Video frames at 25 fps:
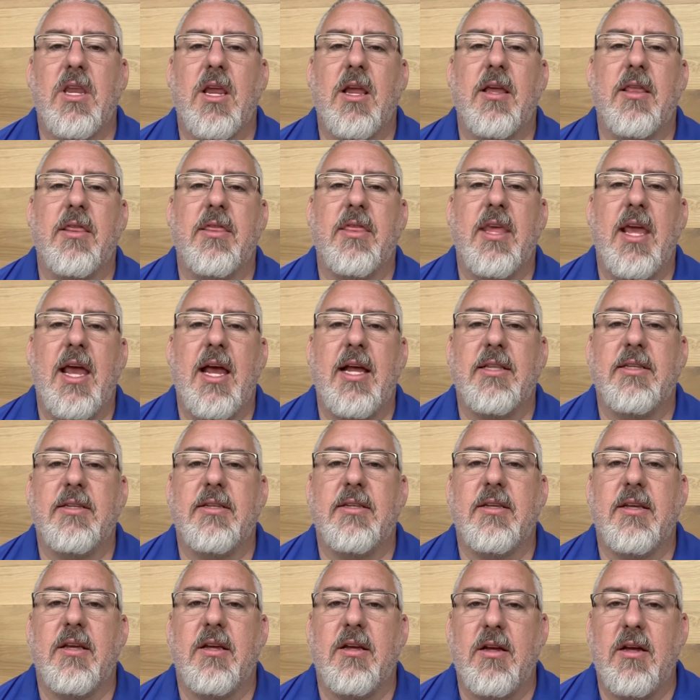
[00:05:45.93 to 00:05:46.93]

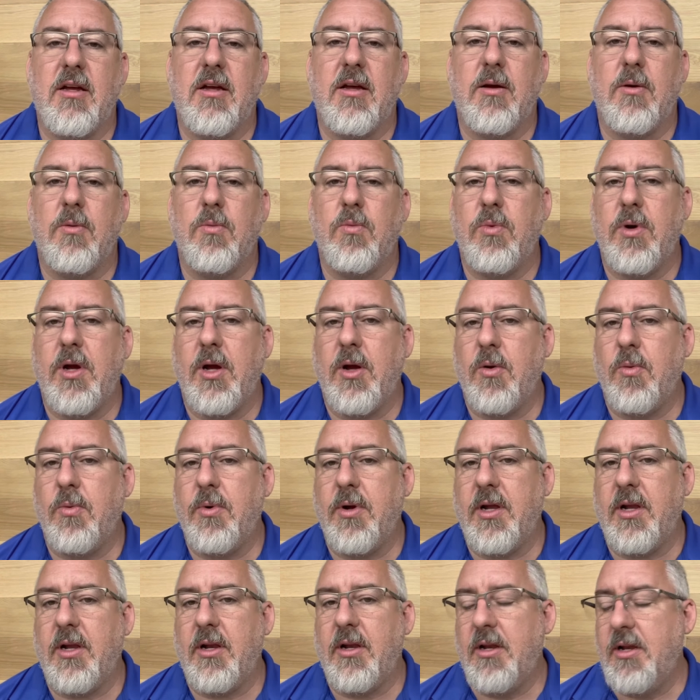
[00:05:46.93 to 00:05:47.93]
that's where
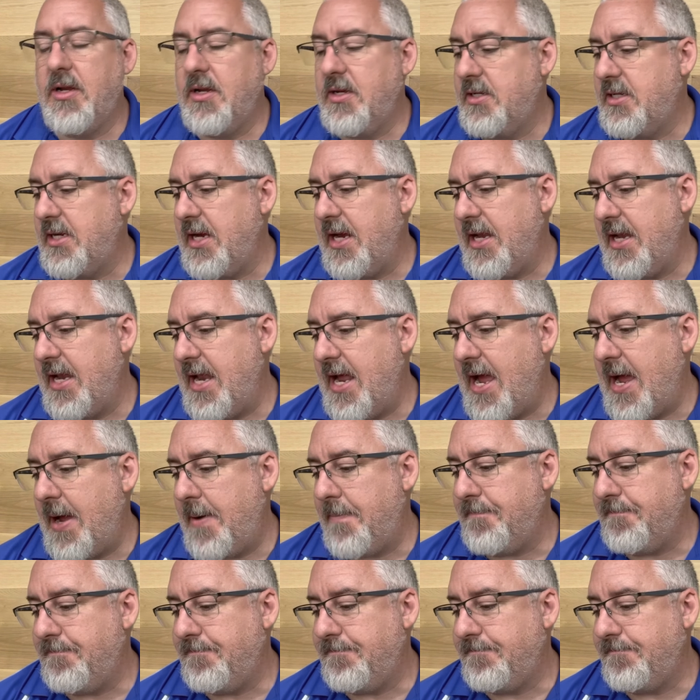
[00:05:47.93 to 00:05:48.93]
we're sitting at.
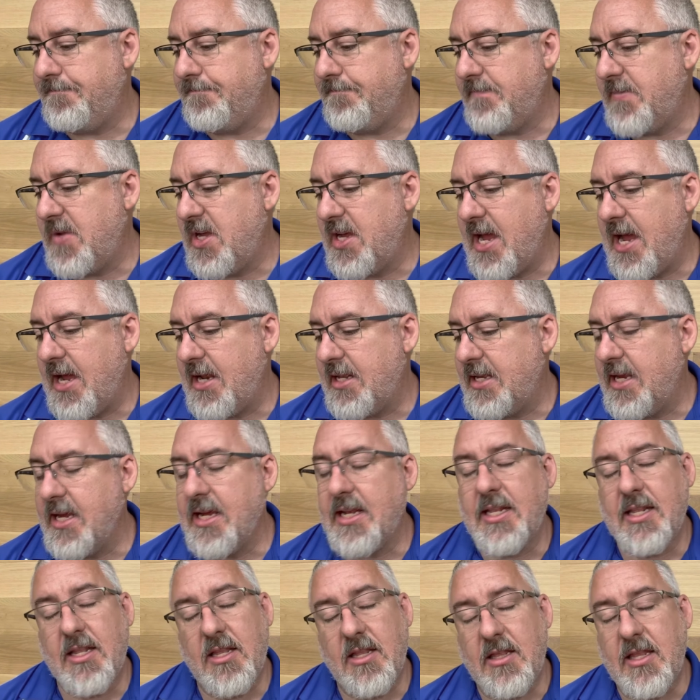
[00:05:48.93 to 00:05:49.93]
You got to
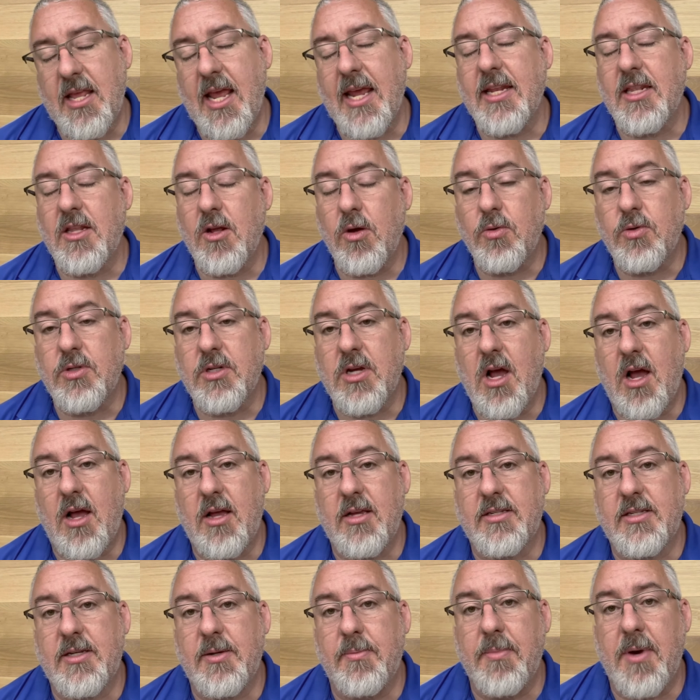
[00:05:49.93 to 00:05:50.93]
take those
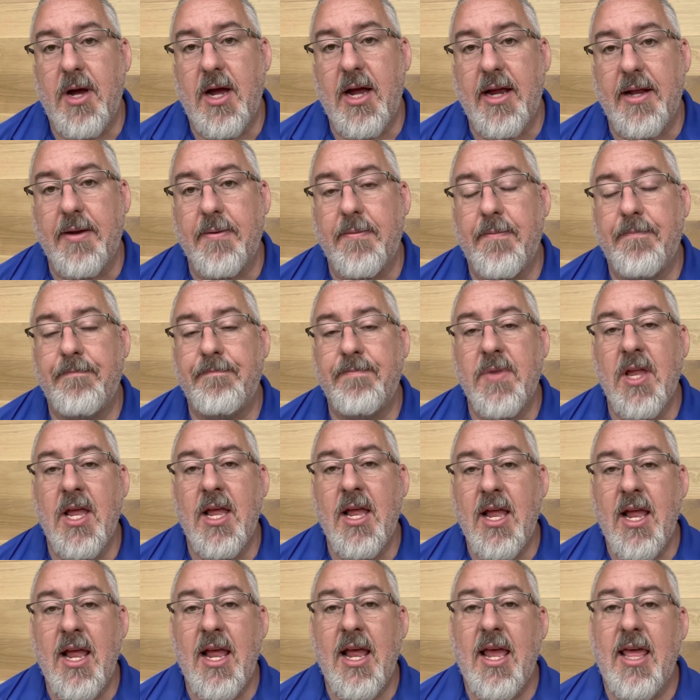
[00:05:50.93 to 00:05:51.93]
costs in mind.
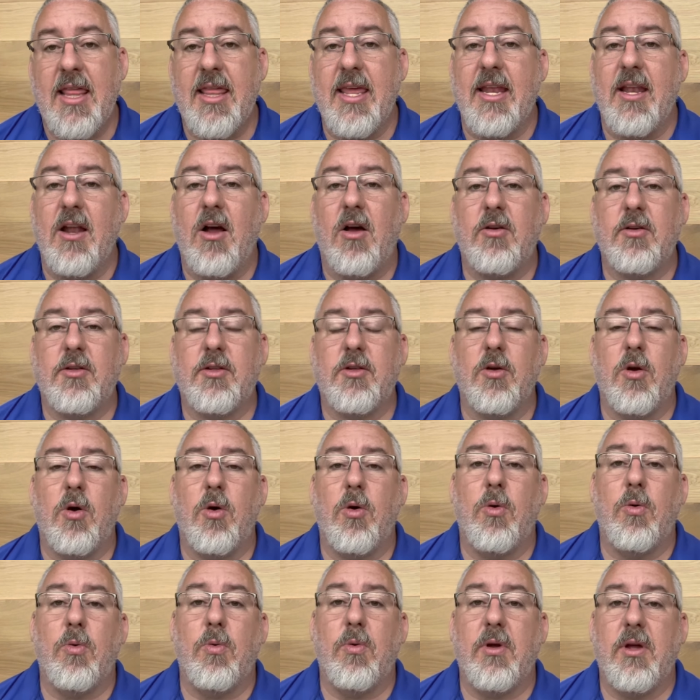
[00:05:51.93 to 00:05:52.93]
And then
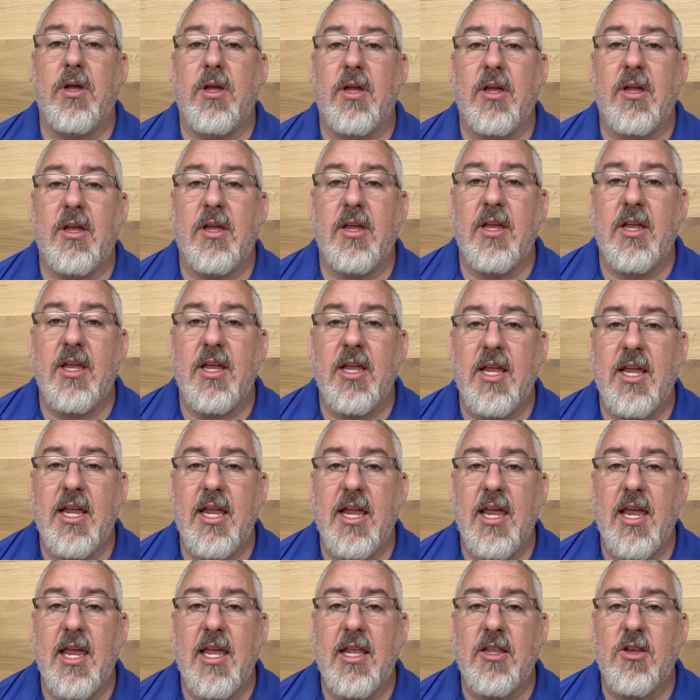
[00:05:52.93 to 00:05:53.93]
also,
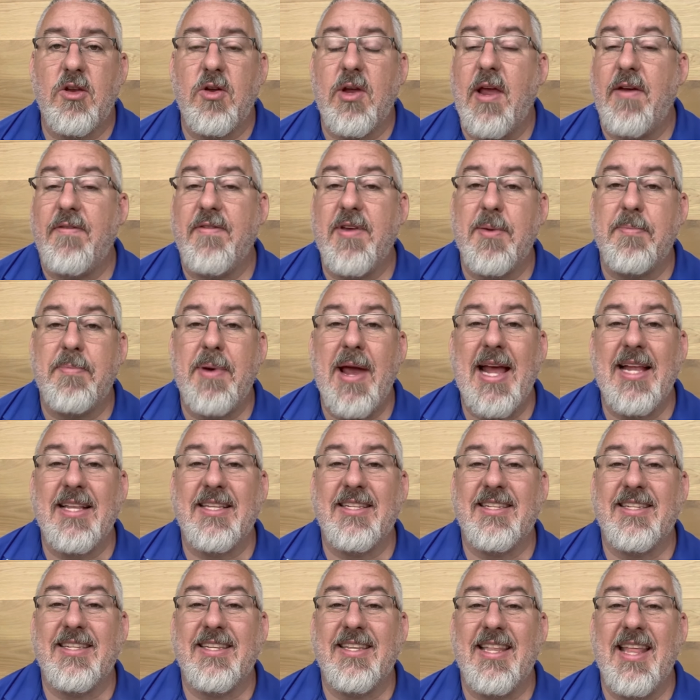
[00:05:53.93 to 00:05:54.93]
do you have any
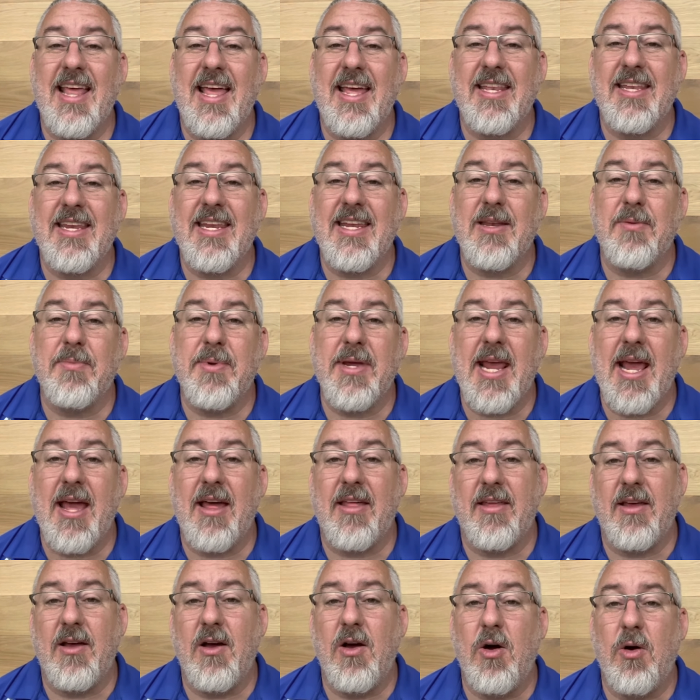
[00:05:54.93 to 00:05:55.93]
pets that need to be
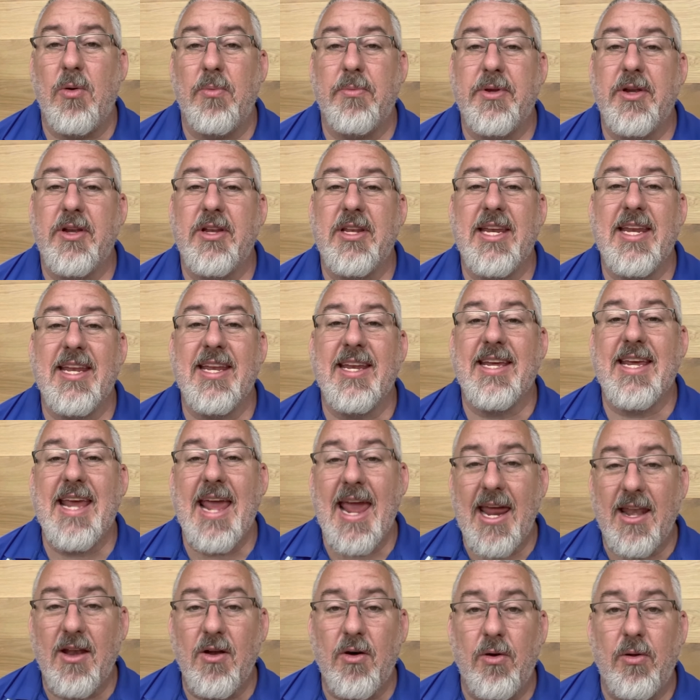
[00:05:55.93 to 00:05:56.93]
out of the home? Do you need a
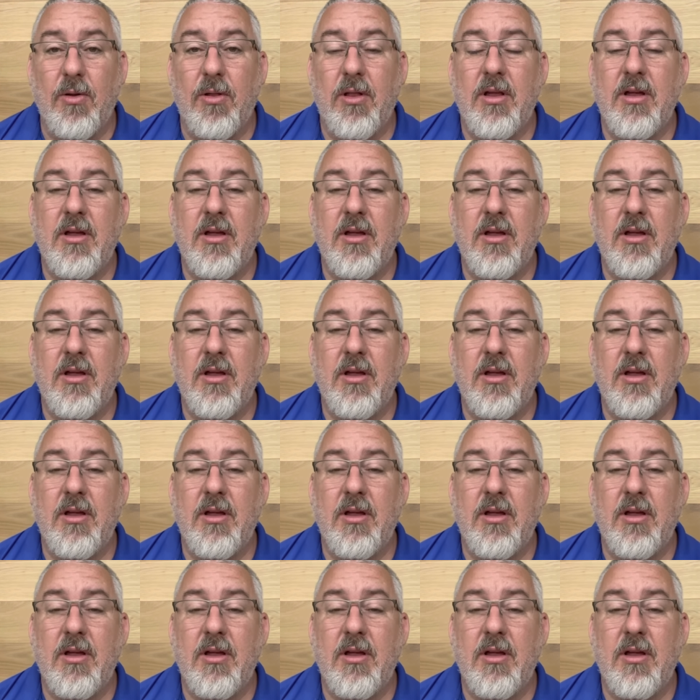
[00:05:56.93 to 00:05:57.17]
kennel